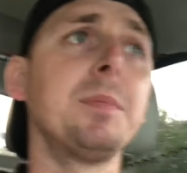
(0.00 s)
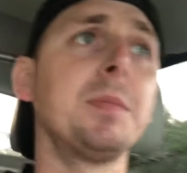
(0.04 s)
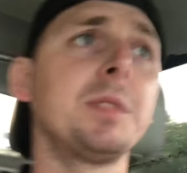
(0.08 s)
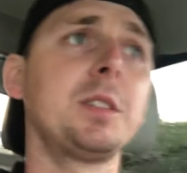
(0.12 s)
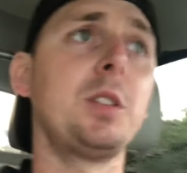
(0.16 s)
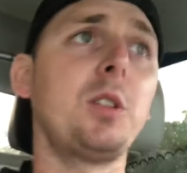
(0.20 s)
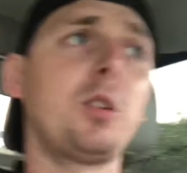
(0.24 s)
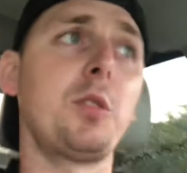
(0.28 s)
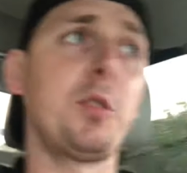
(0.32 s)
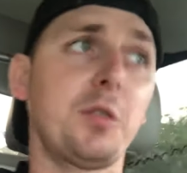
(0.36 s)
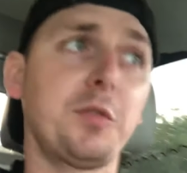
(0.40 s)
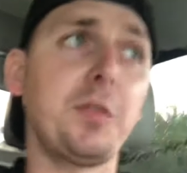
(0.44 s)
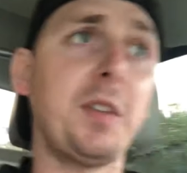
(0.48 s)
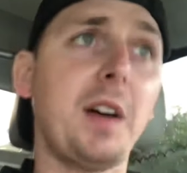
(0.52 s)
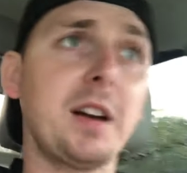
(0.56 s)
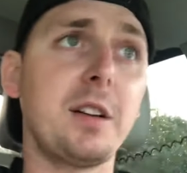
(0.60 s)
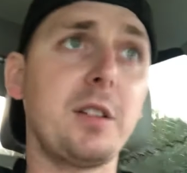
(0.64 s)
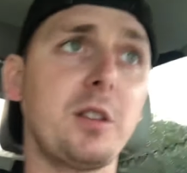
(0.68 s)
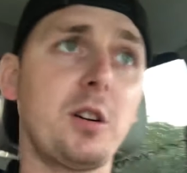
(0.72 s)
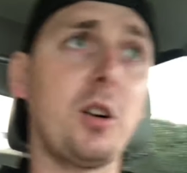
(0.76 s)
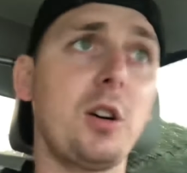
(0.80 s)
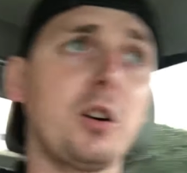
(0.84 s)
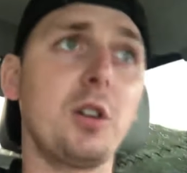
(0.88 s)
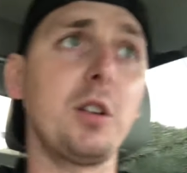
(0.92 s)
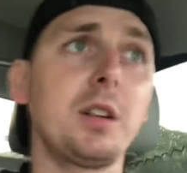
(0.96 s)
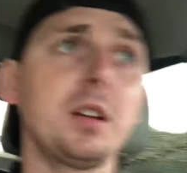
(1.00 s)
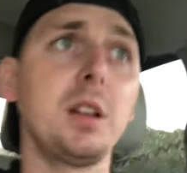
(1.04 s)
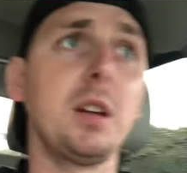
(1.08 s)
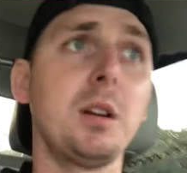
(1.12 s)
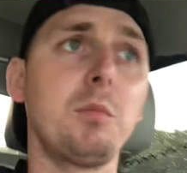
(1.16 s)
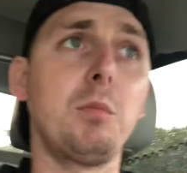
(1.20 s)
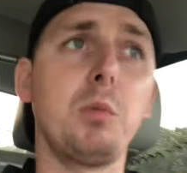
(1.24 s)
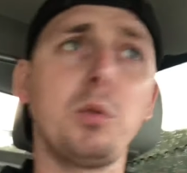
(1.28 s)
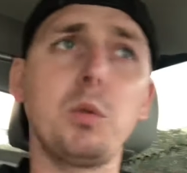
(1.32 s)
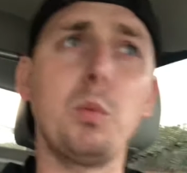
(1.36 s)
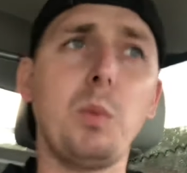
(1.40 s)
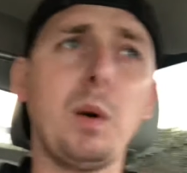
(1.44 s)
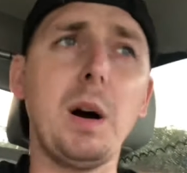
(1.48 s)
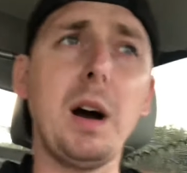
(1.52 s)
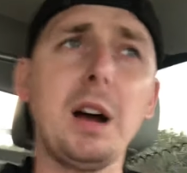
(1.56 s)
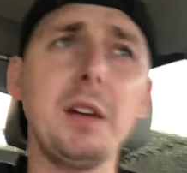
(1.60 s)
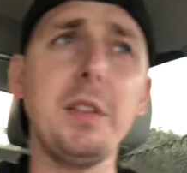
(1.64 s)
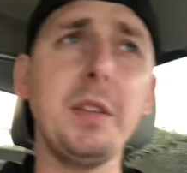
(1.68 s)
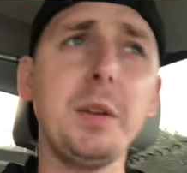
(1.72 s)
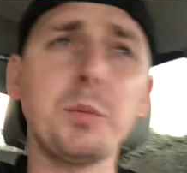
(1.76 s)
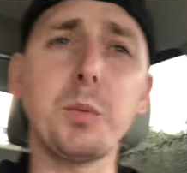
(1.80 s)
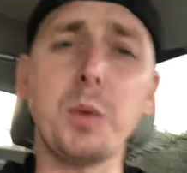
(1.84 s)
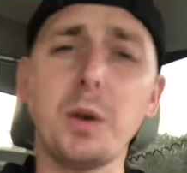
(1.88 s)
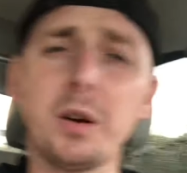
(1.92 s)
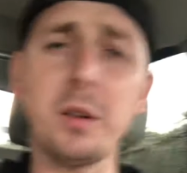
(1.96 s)
They're fighting hard. Well, then why are
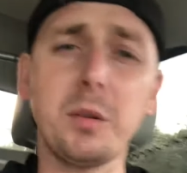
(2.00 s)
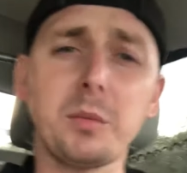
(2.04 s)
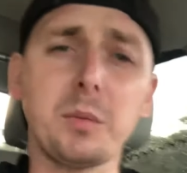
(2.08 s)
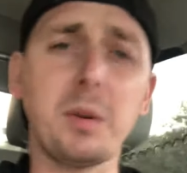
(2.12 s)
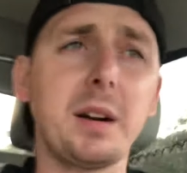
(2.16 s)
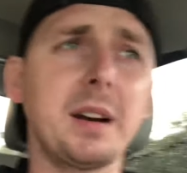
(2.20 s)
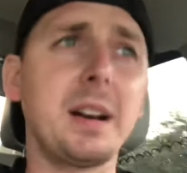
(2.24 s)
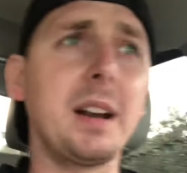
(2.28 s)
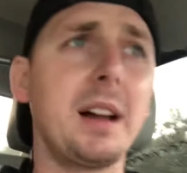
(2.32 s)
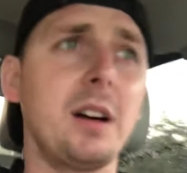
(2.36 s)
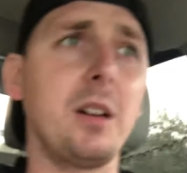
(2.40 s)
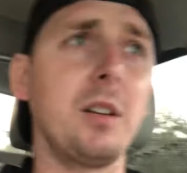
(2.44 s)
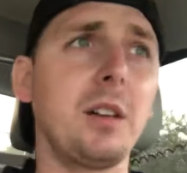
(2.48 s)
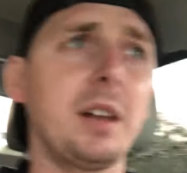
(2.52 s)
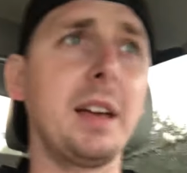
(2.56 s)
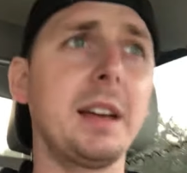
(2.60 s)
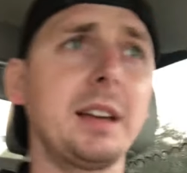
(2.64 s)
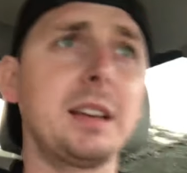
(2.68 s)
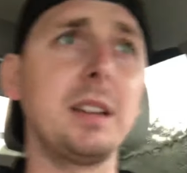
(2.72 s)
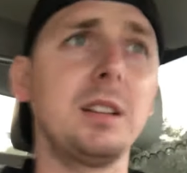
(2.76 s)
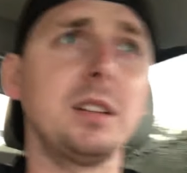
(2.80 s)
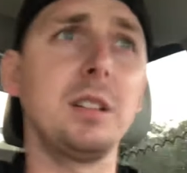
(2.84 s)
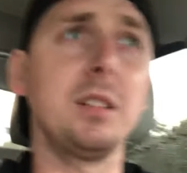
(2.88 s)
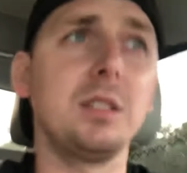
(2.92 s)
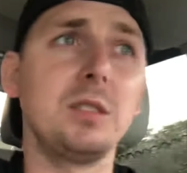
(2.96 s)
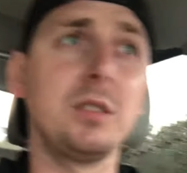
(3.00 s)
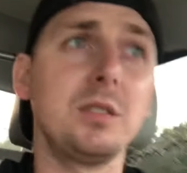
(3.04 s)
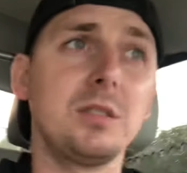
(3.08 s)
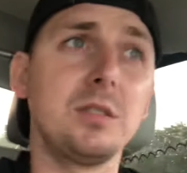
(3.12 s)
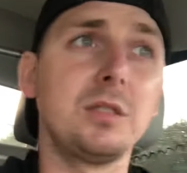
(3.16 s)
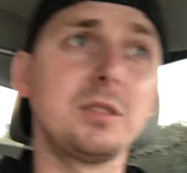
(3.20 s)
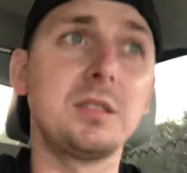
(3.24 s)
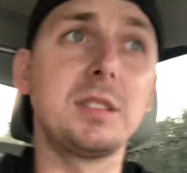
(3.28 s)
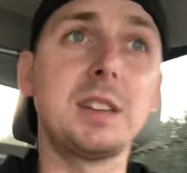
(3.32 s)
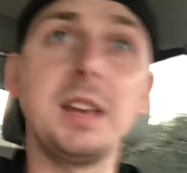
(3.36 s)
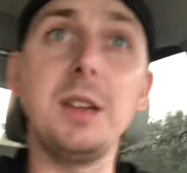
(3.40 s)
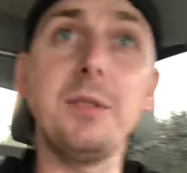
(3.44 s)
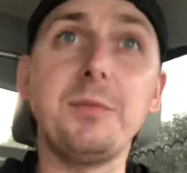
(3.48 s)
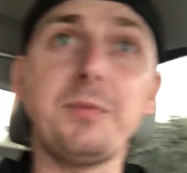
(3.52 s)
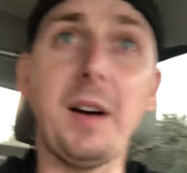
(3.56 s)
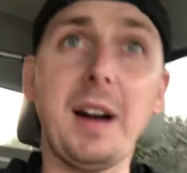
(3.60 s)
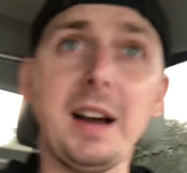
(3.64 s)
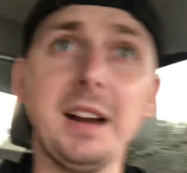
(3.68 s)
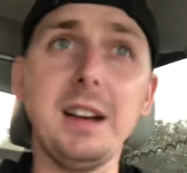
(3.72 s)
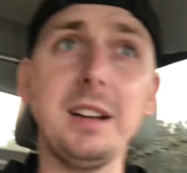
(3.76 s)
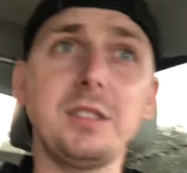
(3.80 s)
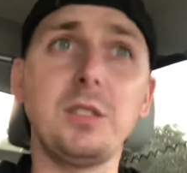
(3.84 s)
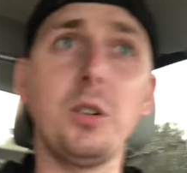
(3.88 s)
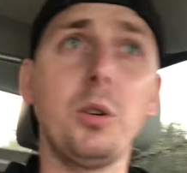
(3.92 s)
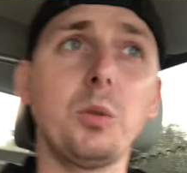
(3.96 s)
they running right now? Like, keep
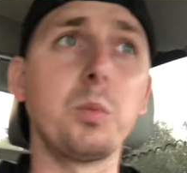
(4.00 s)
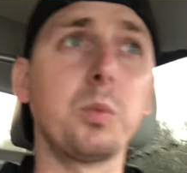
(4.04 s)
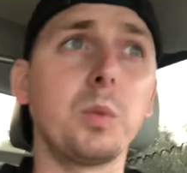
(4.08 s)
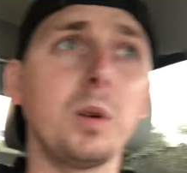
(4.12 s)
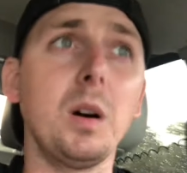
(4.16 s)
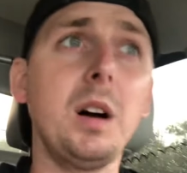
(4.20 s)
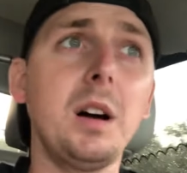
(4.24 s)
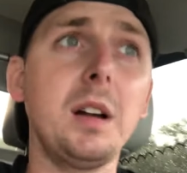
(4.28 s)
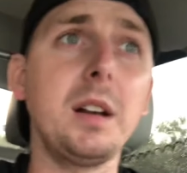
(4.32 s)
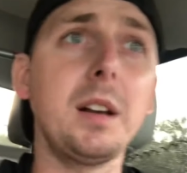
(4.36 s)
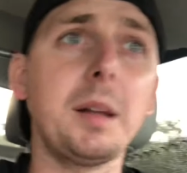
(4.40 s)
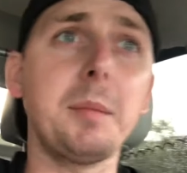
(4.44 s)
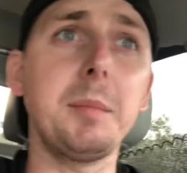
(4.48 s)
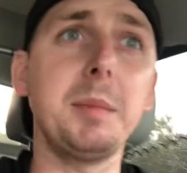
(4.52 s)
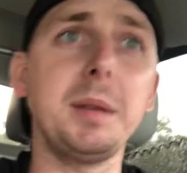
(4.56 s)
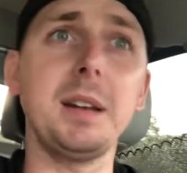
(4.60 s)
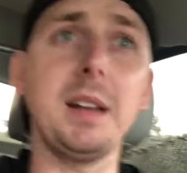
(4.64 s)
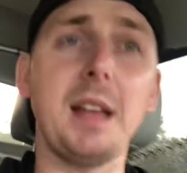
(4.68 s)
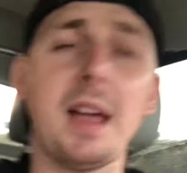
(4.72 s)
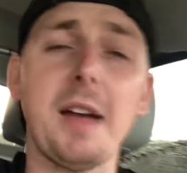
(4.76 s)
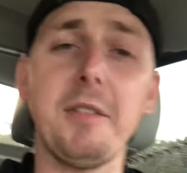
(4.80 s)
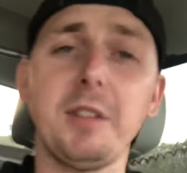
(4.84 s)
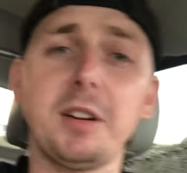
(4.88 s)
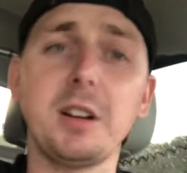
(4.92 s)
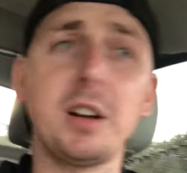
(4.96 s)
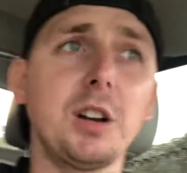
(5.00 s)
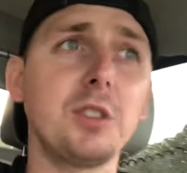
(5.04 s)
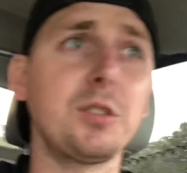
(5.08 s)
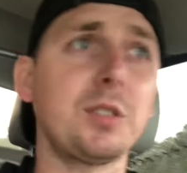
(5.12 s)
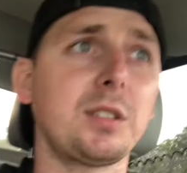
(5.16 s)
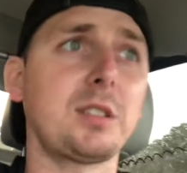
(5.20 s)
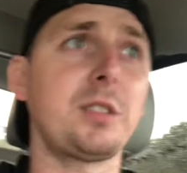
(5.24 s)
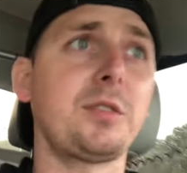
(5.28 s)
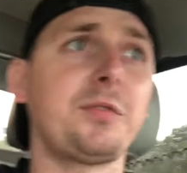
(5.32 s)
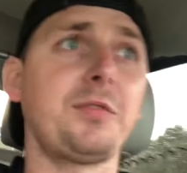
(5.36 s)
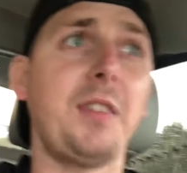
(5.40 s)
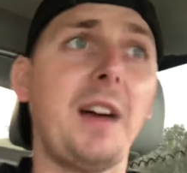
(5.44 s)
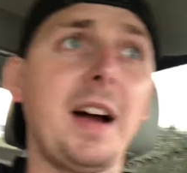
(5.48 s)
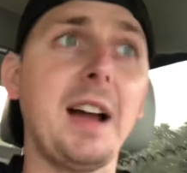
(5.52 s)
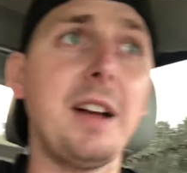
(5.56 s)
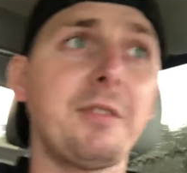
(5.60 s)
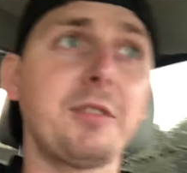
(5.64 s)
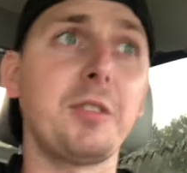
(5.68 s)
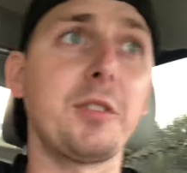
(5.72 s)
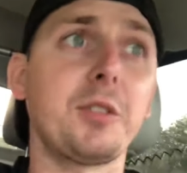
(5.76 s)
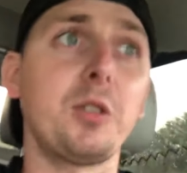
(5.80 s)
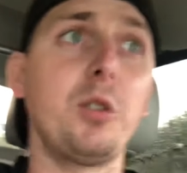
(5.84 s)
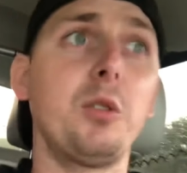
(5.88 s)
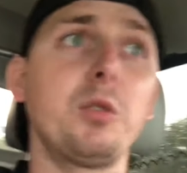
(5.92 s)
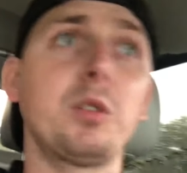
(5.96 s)
fighting, don't run. I mean, every country has to fight for
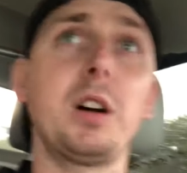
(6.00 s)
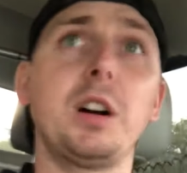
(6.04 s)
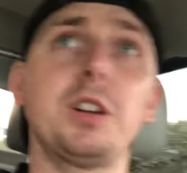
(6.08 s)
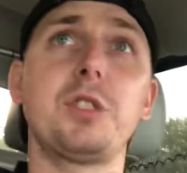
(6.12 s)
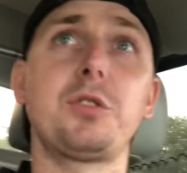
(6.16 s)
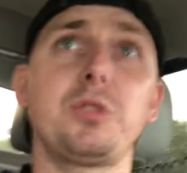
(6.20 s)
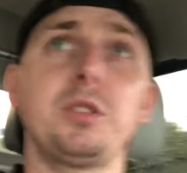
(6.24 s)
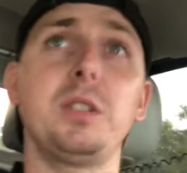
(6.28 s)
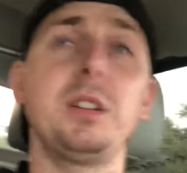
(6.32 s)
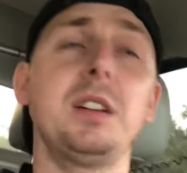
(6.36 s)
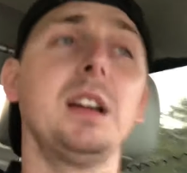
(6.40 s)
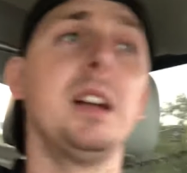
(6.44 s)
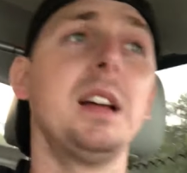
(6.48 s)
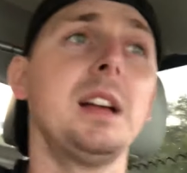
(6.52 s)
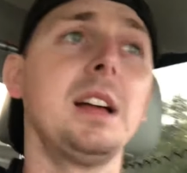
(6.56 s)
their own country.